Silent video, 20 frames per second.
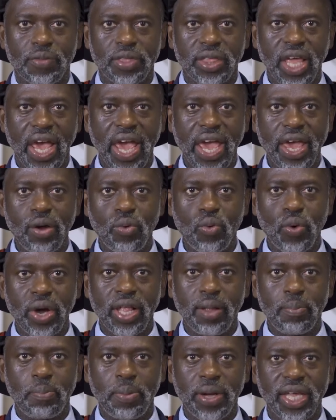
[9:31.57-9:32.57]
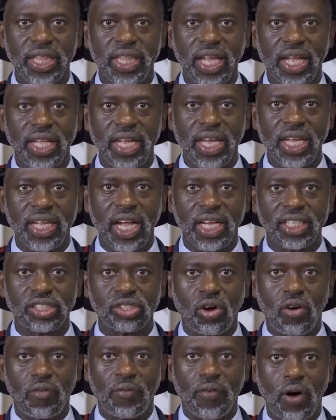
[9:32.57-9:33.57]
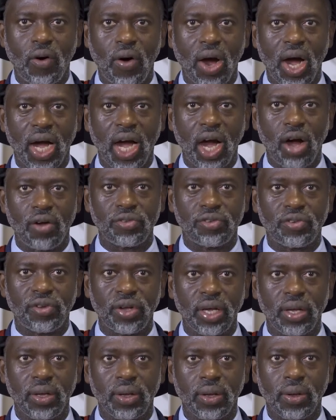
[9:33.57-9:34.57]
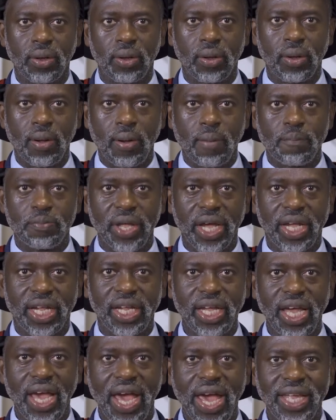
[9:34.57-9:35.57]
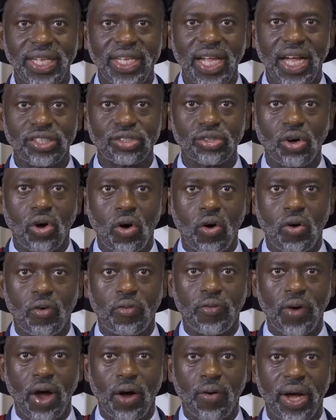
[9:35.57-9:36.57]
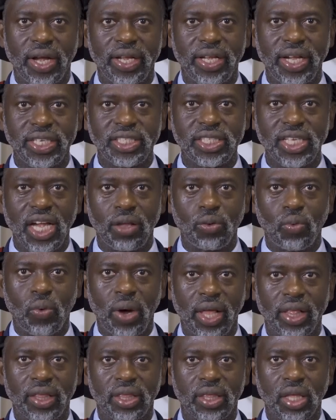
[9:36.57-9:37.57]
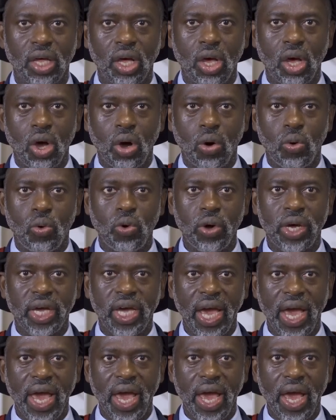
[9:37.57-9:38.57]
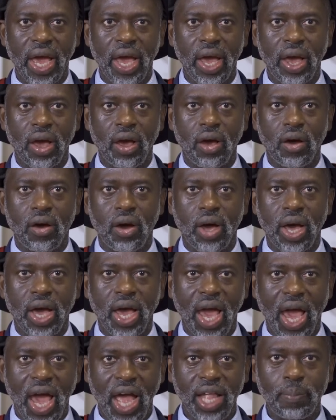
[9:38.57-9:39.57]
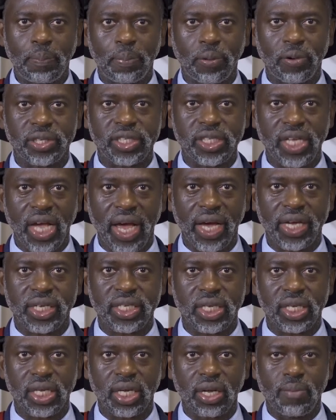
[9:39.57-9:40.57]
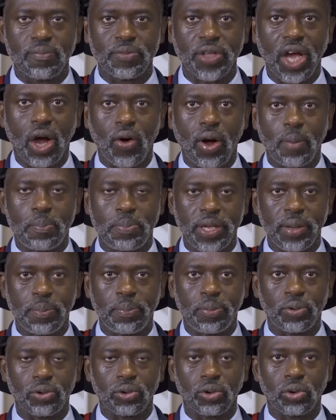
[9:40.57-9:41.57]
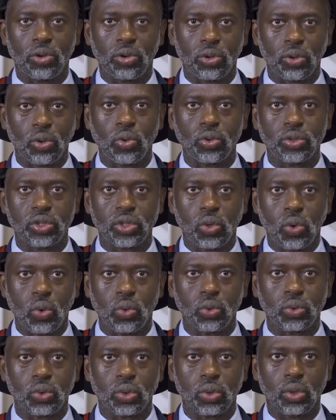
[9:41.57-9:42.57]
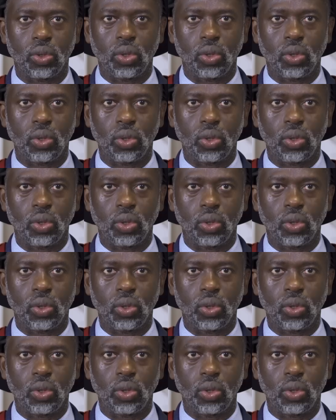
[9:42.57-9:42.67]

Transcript: They will be the leaders of our country, the creators of our national wealth, who care and protect our people." Close quote.